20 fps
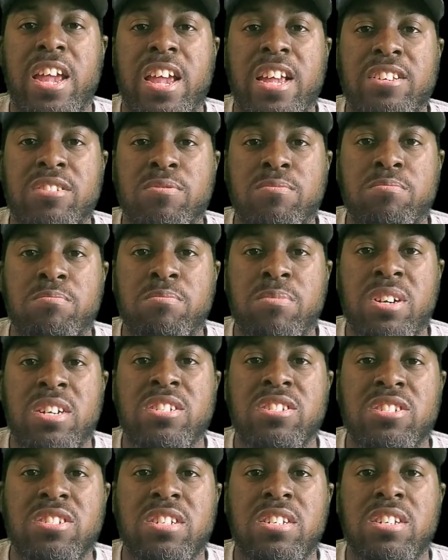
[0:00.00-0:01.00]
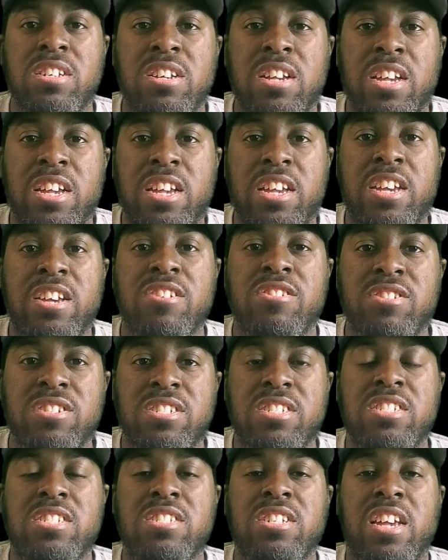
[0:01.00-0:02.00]
as much
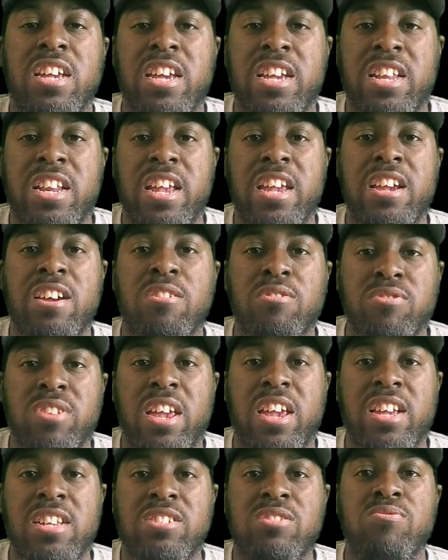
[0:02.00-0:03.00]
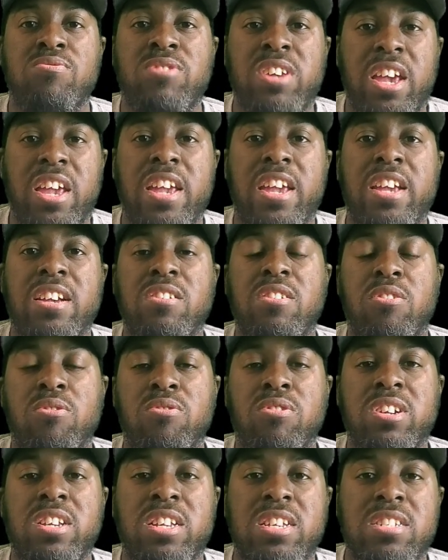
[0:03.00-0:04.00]
energy and health as you can
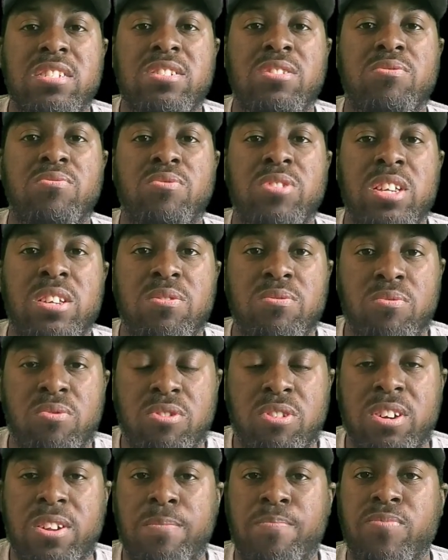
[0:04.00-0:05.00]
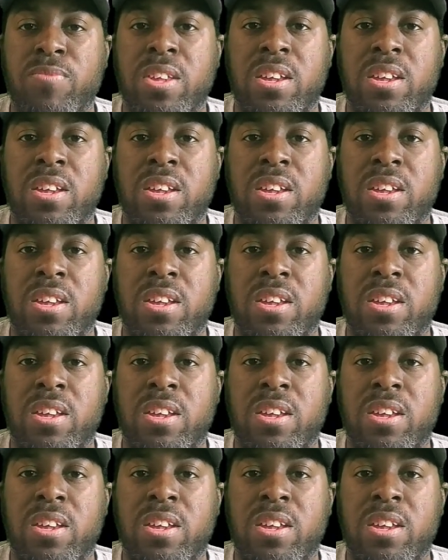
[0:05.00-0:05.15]
going into week one.